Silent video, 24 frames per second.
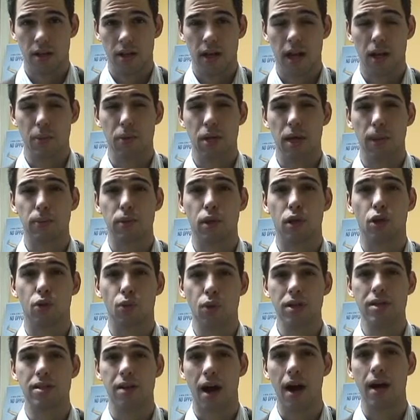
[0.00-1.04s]
can be up to
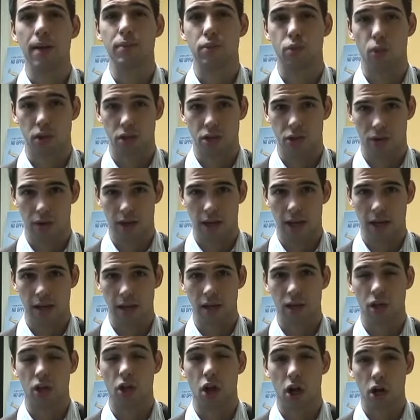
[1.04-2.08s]
three times what you'd get in
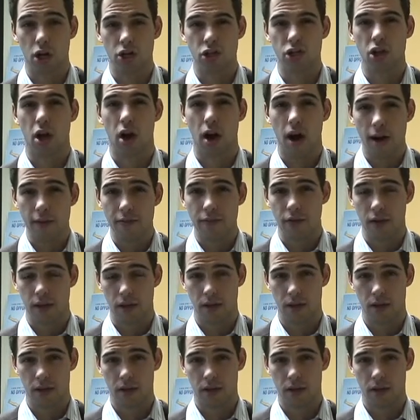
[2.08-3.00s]
a large coffee.